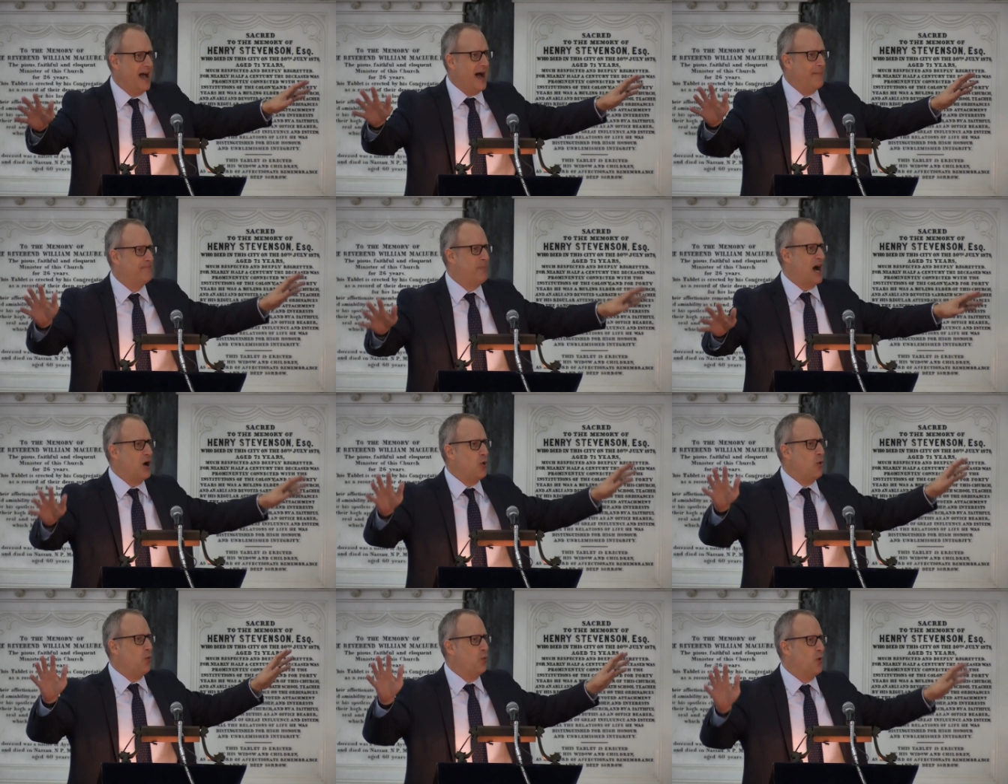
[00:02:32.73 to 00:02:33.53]

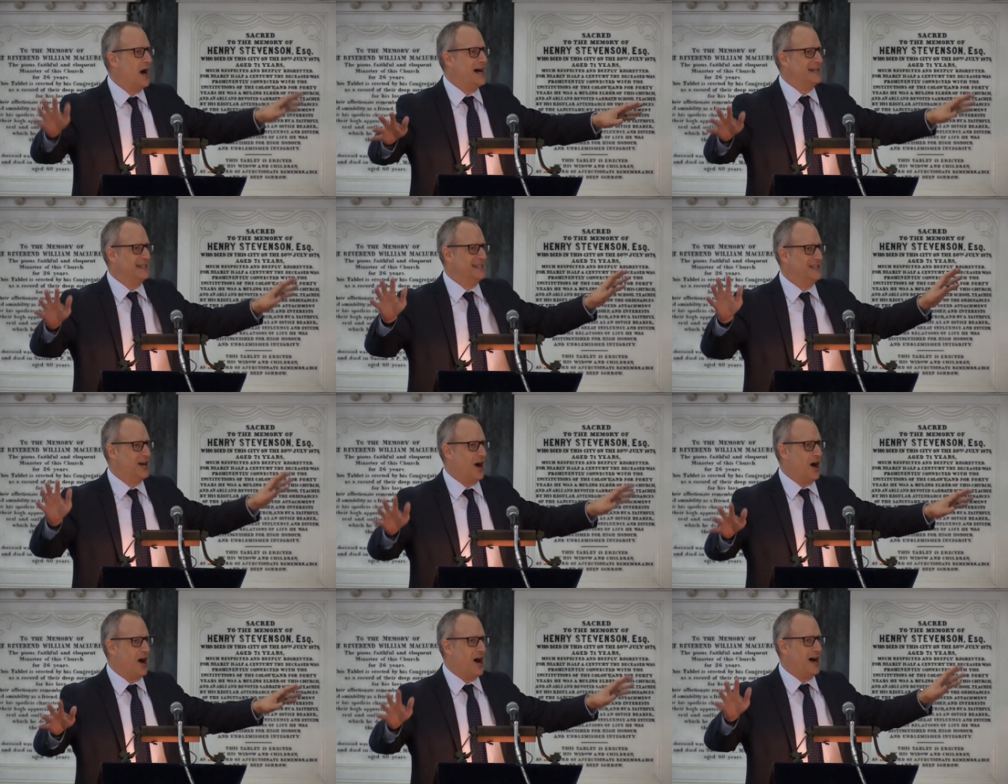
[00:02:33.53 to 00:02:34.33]
about what
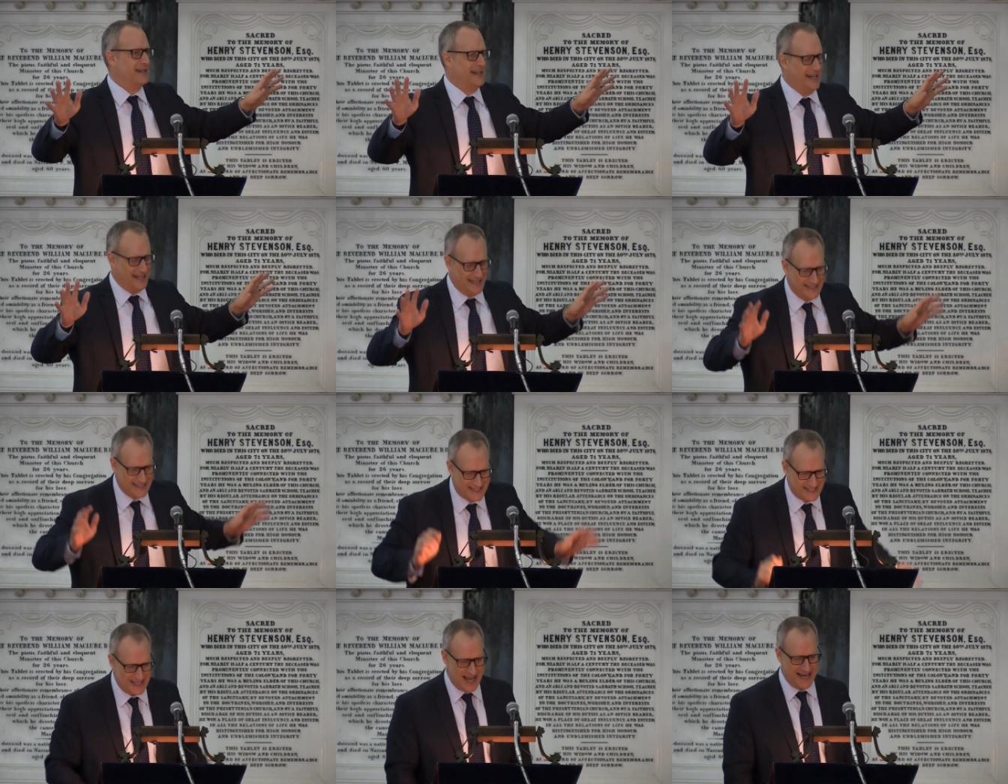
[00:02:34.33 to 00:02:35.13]
God
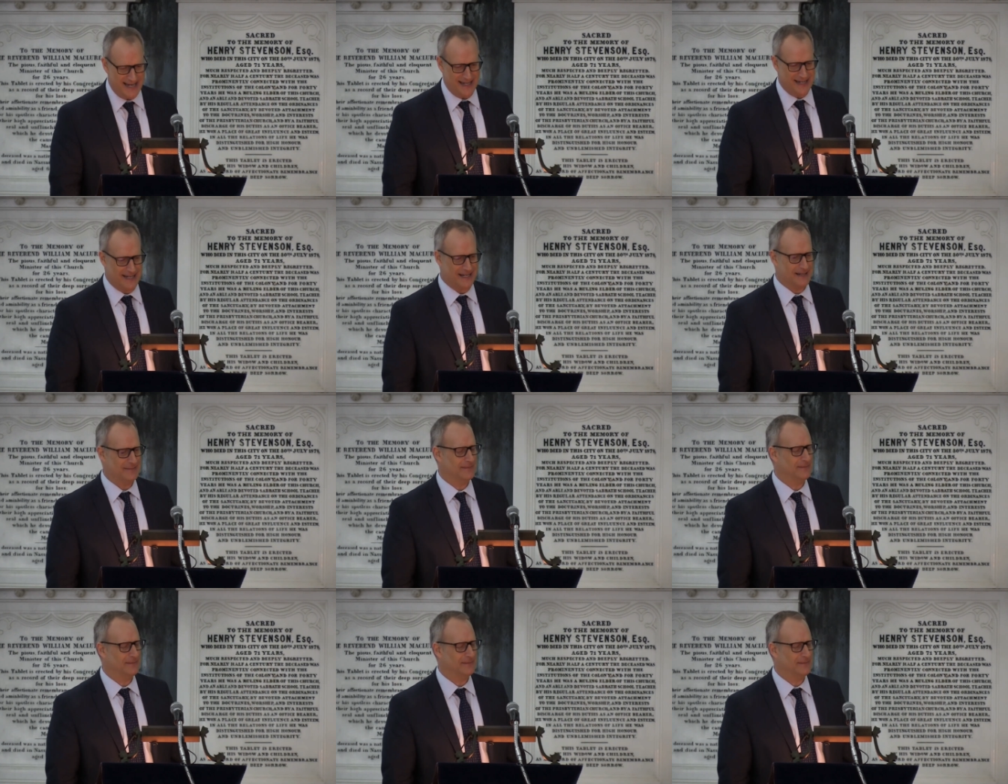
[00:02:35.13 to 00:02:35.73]
is like.